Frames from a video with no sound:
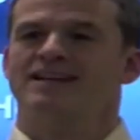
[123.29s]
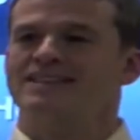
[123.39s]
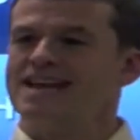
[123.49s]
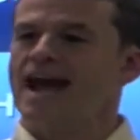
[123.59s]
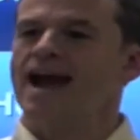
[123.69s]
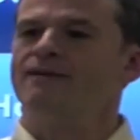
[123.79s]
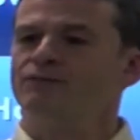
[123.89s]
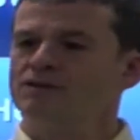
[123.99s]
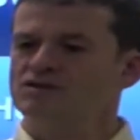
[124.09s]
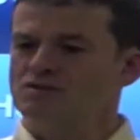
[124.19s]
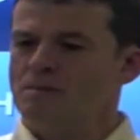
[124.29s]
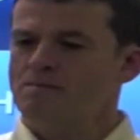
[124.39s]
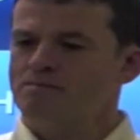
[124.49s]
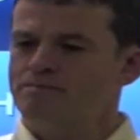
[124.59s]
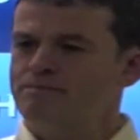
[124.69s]
that the average
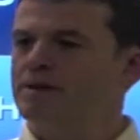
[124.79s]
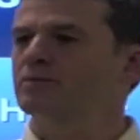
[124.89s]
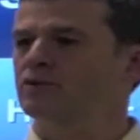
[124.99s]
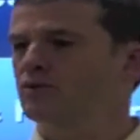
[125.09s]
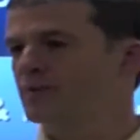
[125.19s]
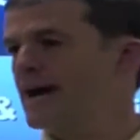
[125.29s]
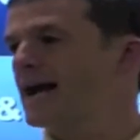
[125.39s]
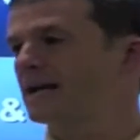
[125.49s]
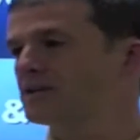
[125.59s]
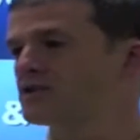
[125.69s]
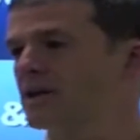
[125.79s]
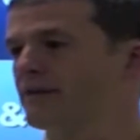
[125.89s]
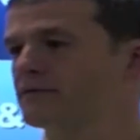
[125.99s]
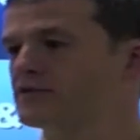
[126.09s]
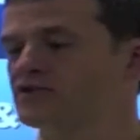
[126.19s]
biblical knowledge
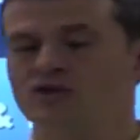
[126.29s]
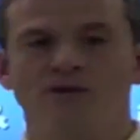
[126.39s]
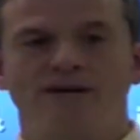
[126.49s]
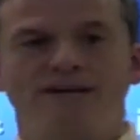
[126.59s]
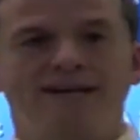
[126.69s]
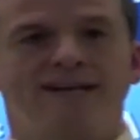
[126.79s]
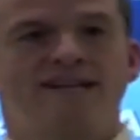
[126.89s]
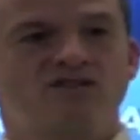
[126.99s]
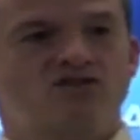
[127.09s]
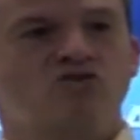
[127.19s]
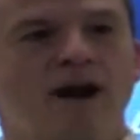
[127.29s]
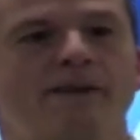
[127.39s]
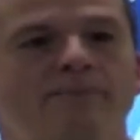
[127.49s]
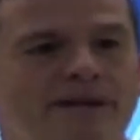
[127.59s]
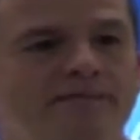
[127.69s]
of a student is
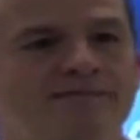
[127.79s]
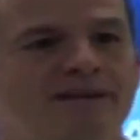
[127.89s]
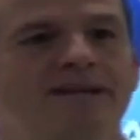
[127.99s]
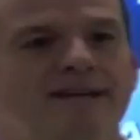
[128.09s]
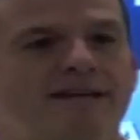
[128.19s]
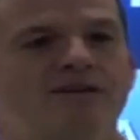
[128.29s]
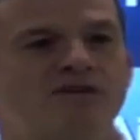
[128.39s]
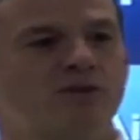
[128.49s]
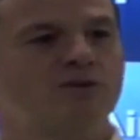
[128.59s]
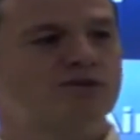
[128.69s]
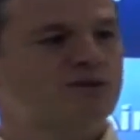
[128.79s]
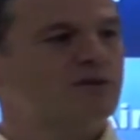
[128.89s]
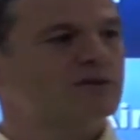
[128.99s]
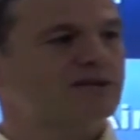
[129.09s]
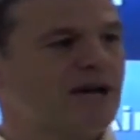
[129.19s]
dropping. And so when
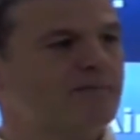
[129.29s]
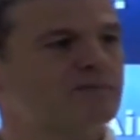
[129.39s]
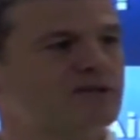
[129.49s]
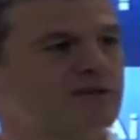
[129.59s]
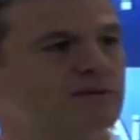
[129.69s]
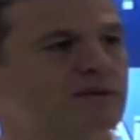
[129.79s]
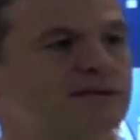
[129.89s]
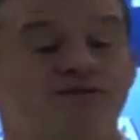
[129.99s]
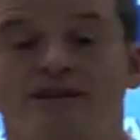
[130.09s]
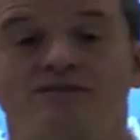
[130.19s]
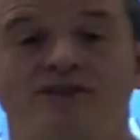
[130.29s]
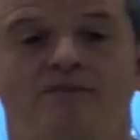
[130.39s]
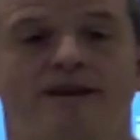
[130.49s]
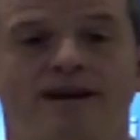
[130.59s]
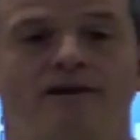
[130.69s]
students come to, say,
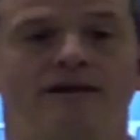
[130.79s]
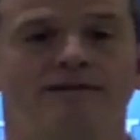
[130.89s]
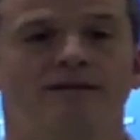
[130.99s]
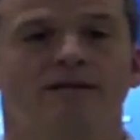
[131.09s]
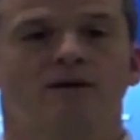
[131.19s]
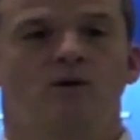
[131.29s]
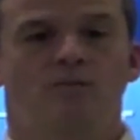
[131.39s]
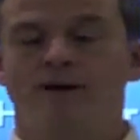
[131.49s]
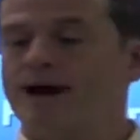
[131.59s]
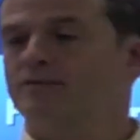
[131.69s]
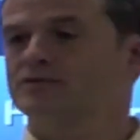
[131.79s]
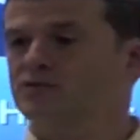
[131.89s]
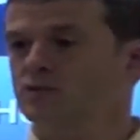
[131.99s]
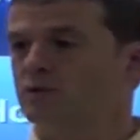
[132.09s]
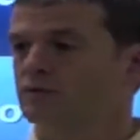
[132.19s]
seminary or Bible
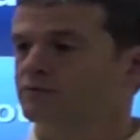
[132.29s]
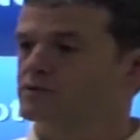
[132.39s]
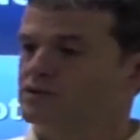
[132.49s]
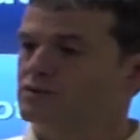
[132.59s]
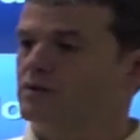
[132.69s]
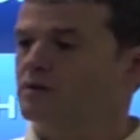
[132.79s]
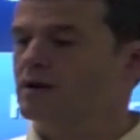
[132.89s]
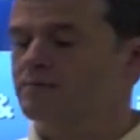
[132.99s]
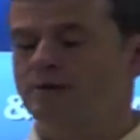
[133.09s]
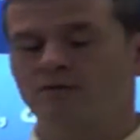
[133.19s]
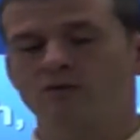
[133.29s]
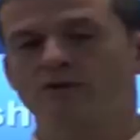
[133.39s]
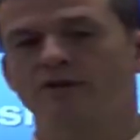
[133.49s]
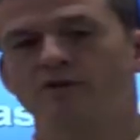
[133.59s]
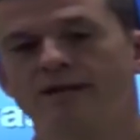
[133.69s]
school to do a
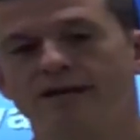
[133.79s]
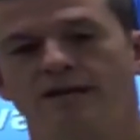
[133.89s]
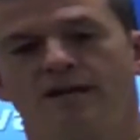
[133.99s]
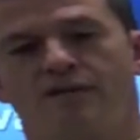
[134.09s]
biblical degree,